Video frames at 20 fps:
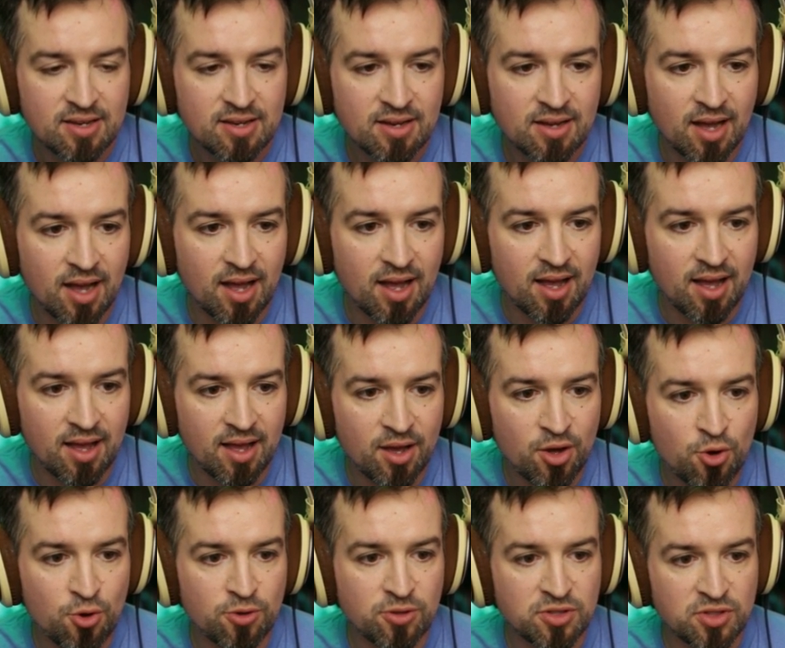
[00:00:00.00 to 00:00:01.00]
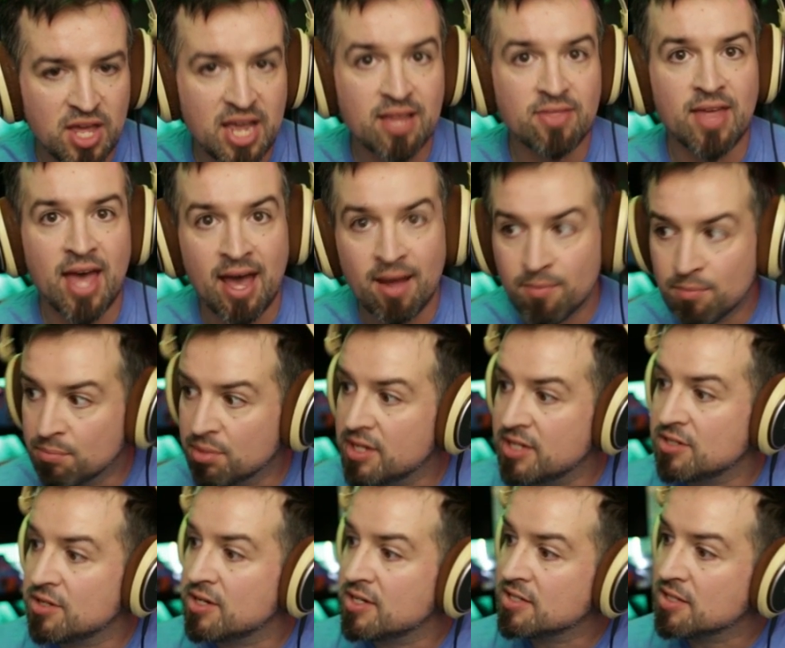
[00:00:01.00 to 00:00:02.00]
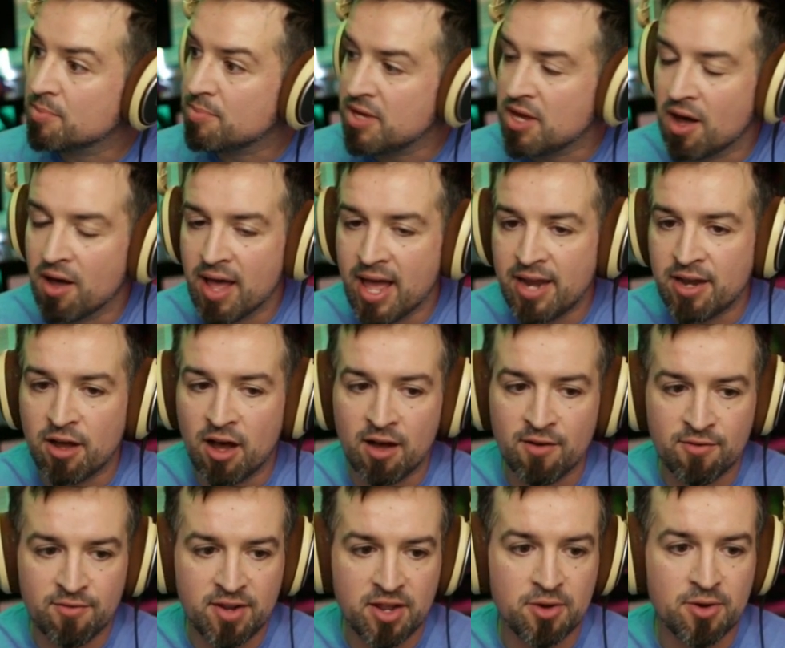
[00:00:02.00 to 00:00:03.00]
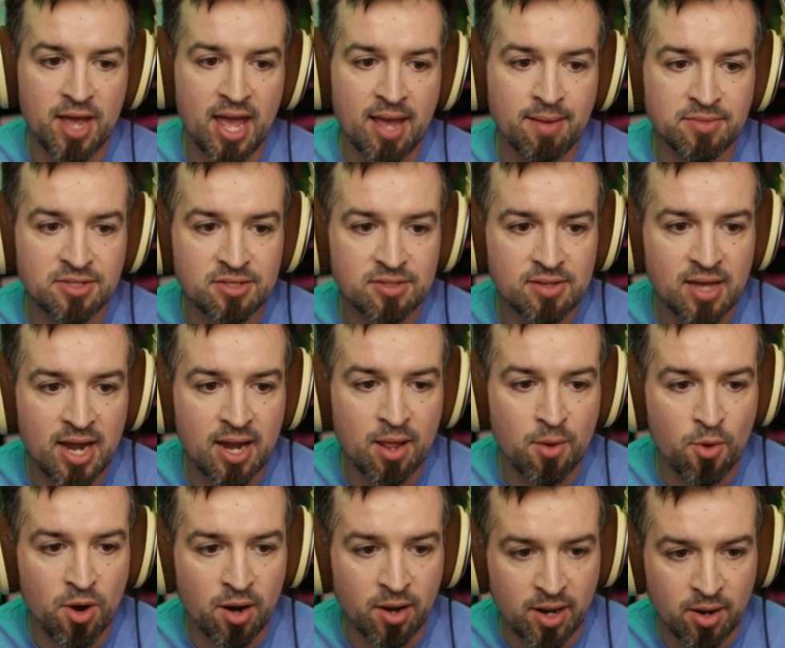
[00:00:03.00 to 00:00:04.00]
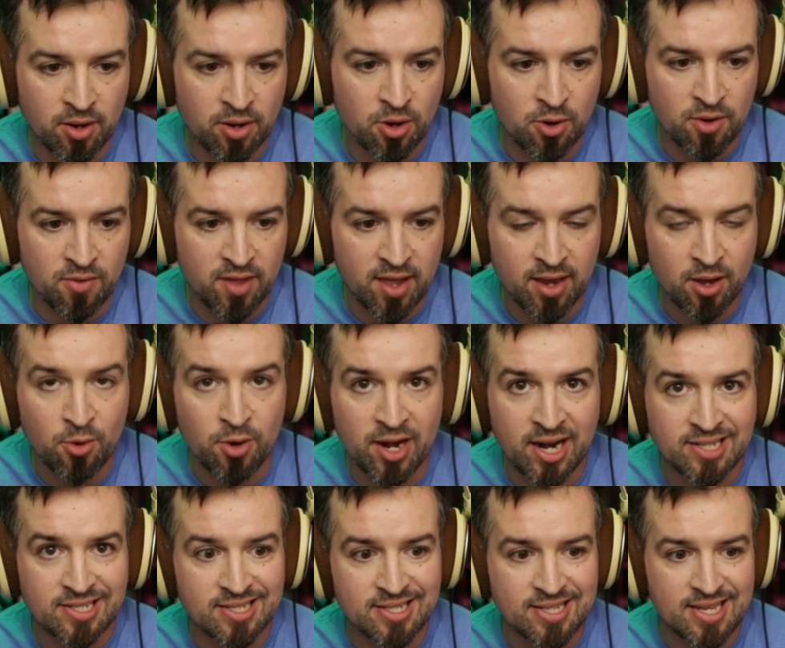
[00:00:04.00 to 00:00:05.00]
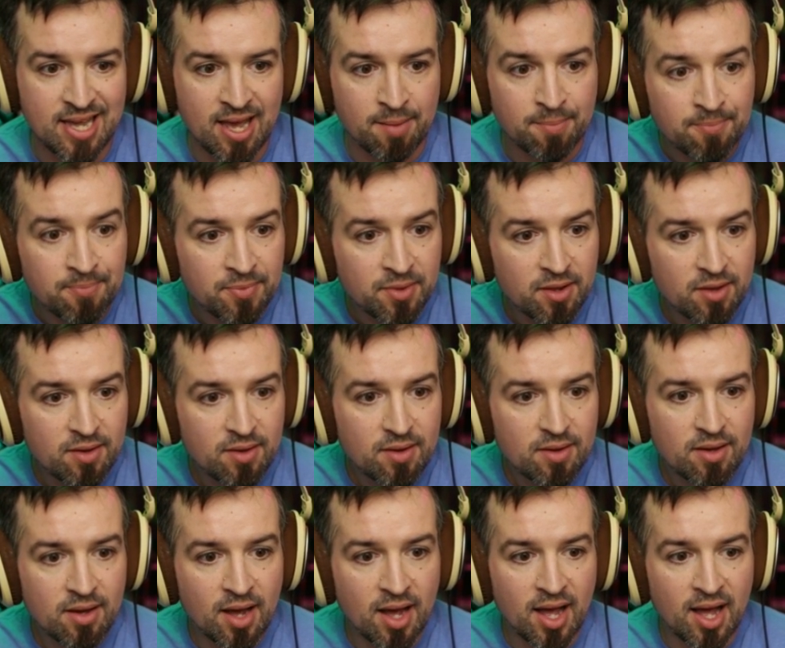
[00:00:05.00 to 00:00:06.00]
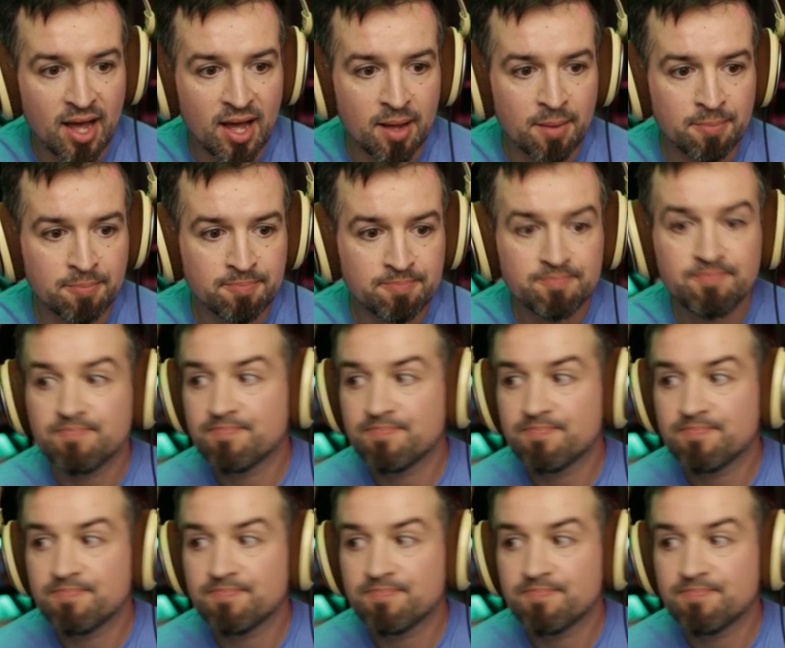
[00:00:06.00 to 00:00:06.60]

uh, who think that Blizzard is the be all end all of video games and they want to go in that go in as a C M, um,